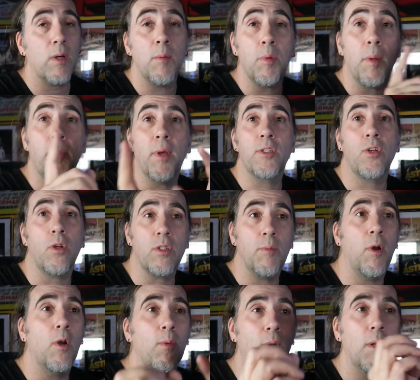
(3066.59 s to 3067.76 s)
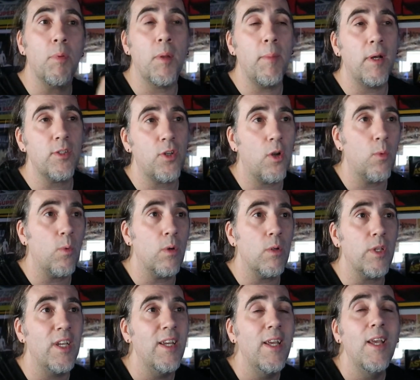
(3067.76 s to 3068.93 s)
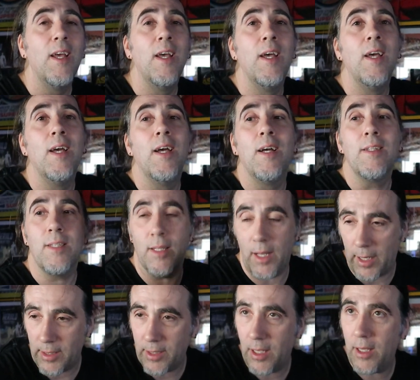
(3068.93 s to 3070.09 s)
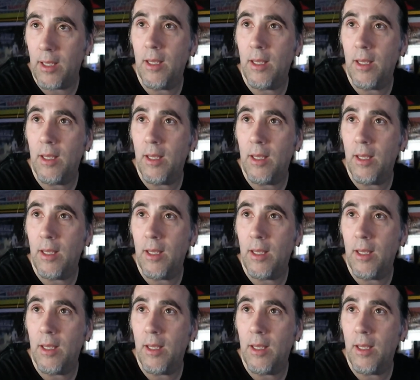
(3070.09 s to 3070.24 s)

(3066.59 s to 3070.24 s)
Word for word: We're going to play PixARK tomorrow. We're going to play Monster Hunter World tonight.